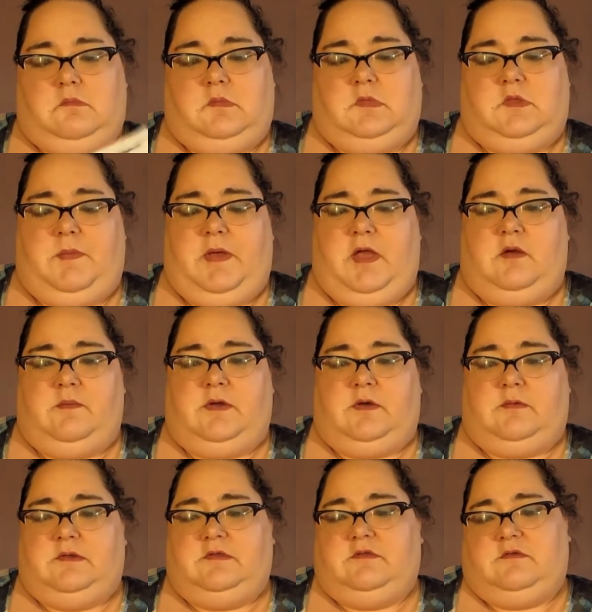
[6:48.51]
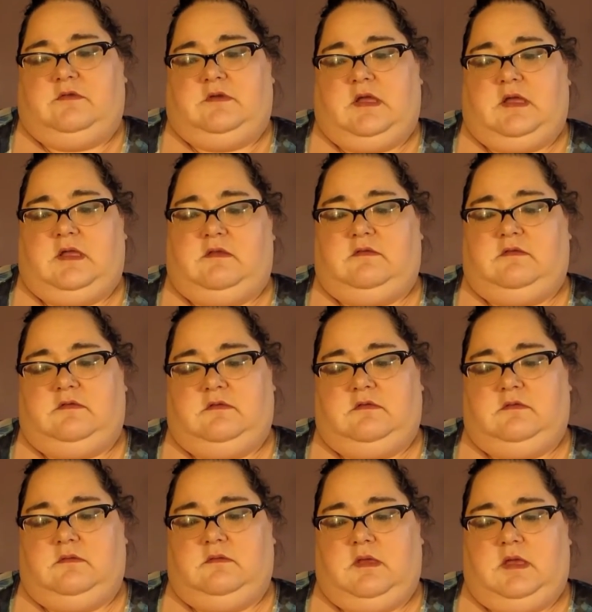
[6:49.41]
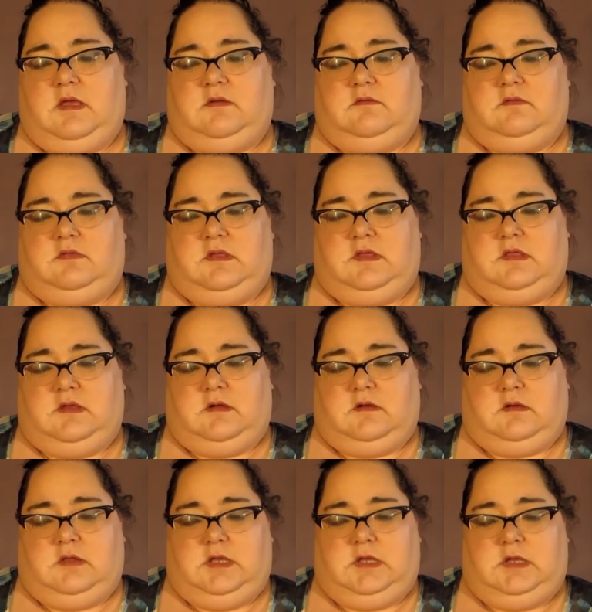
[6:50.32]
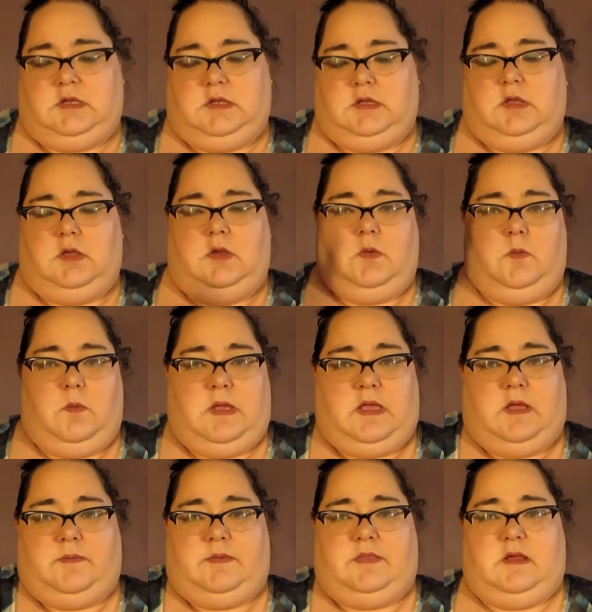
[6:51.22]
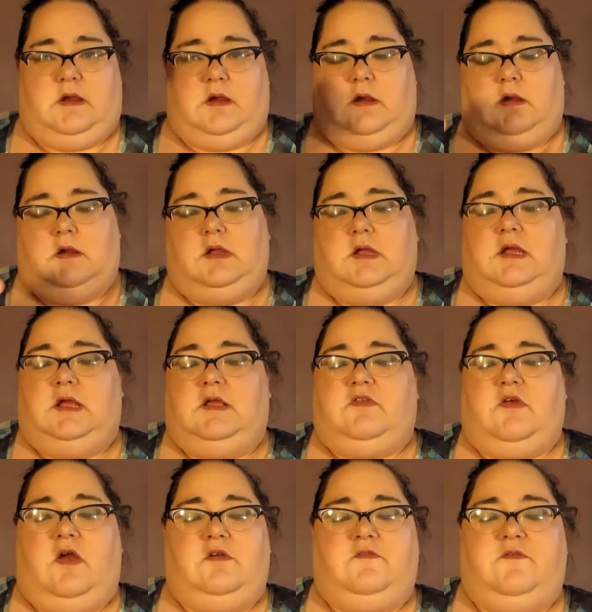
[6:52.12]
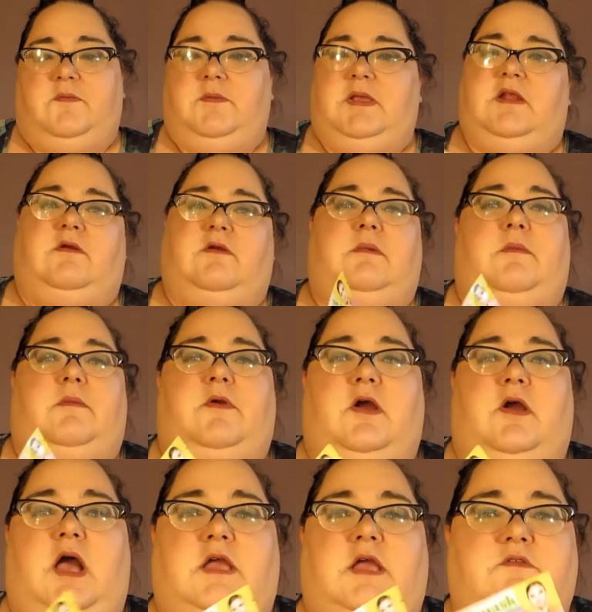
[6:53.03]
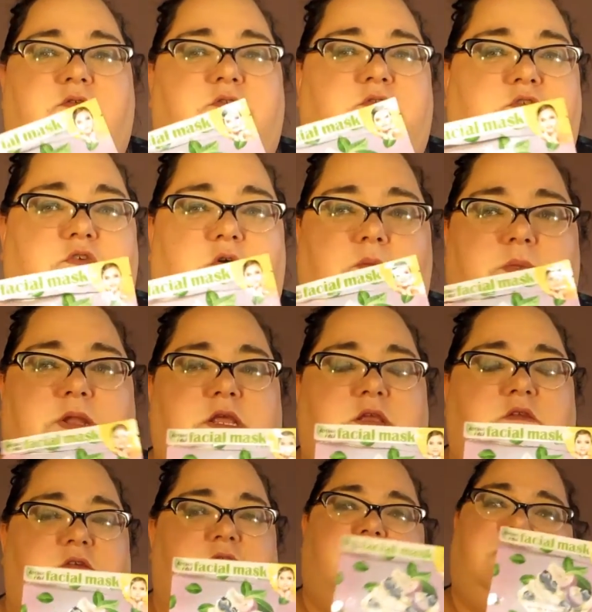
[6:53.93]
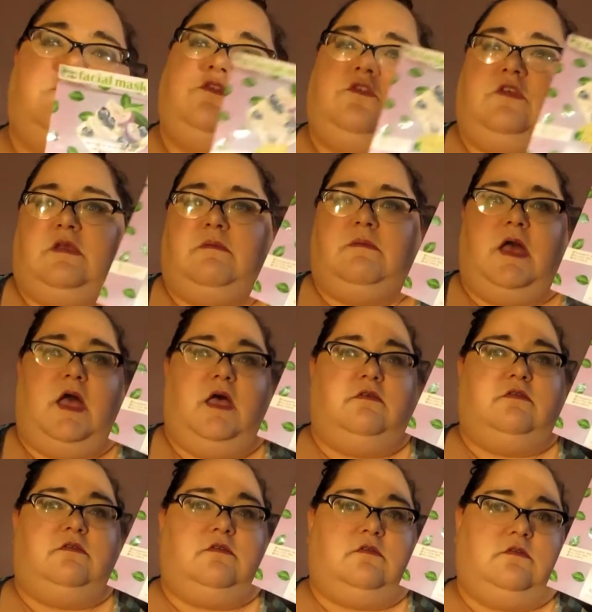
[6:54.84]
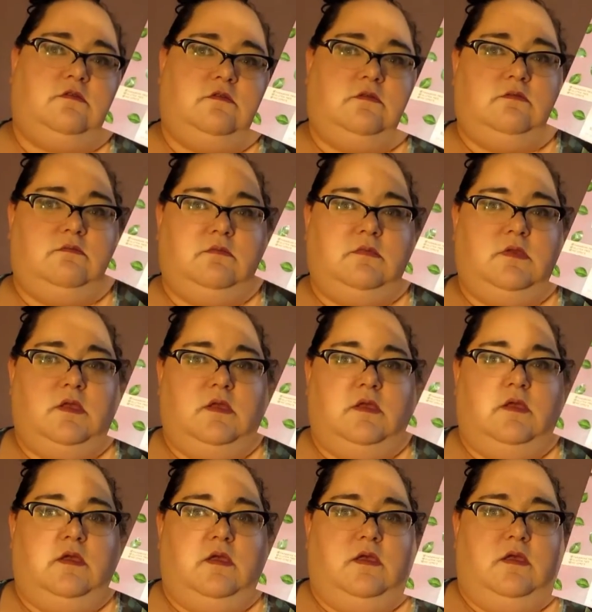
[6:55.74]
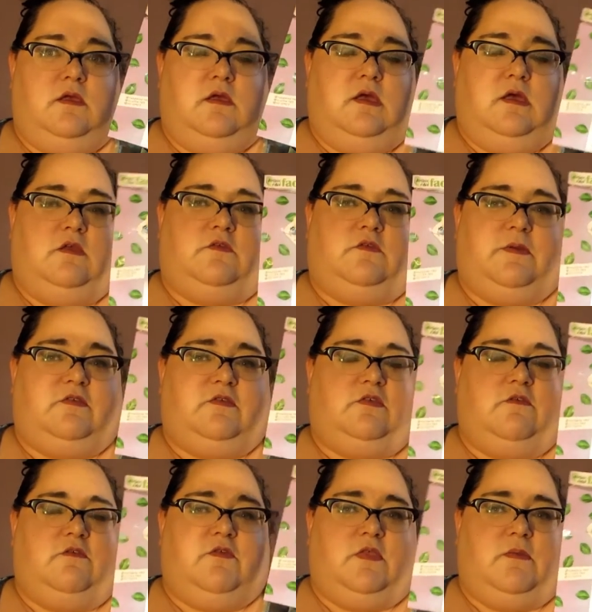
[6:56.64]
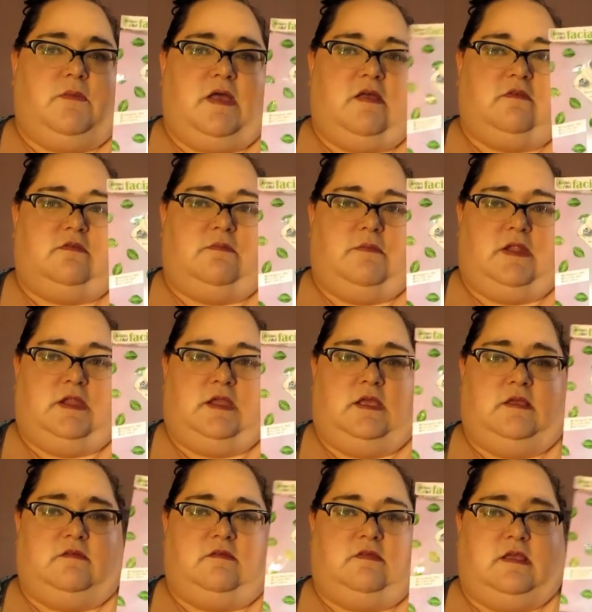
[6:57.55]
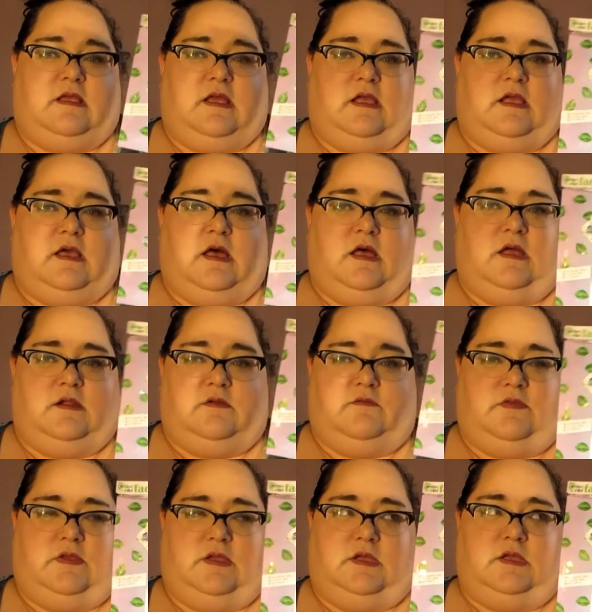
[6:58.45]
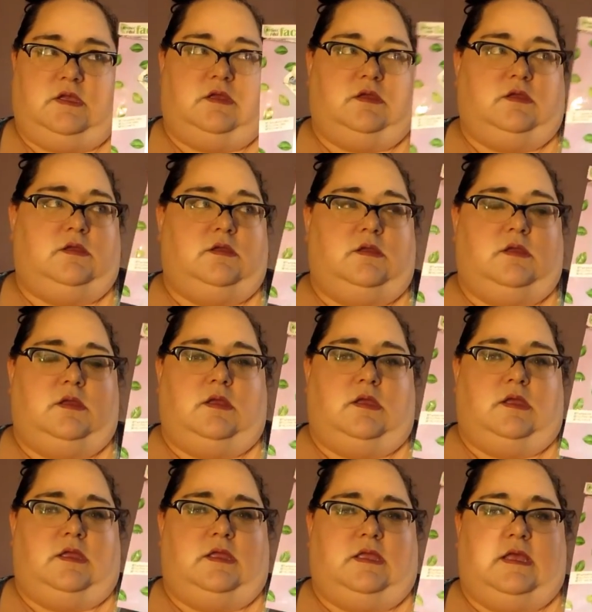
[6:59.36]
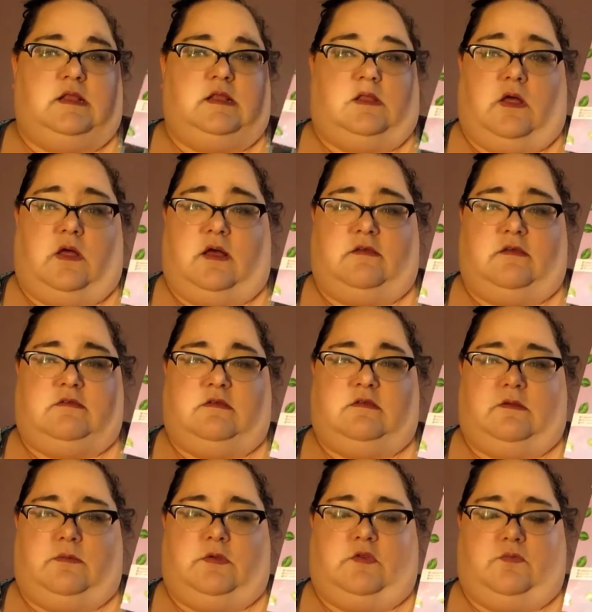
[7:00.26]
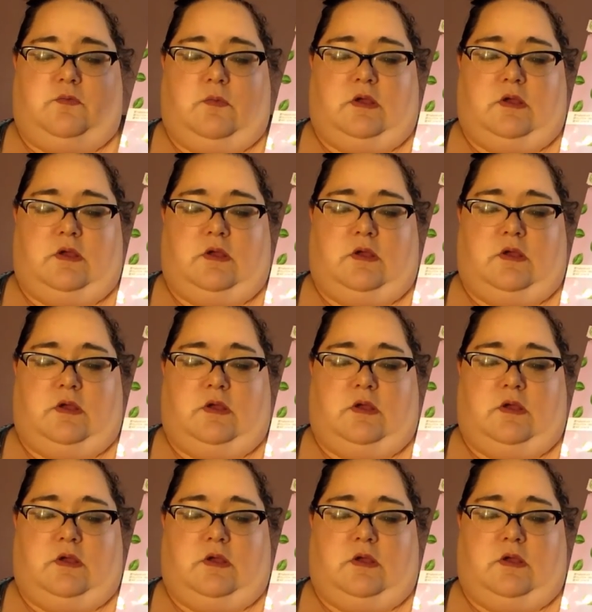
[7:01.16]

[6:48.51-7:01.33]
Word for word: The BioBell ones are nice. I don't think they're like way up there. It's hard for me to remember. I do so many different sheet masks, especially for the Mask Mondays, that I kind of like get lost in which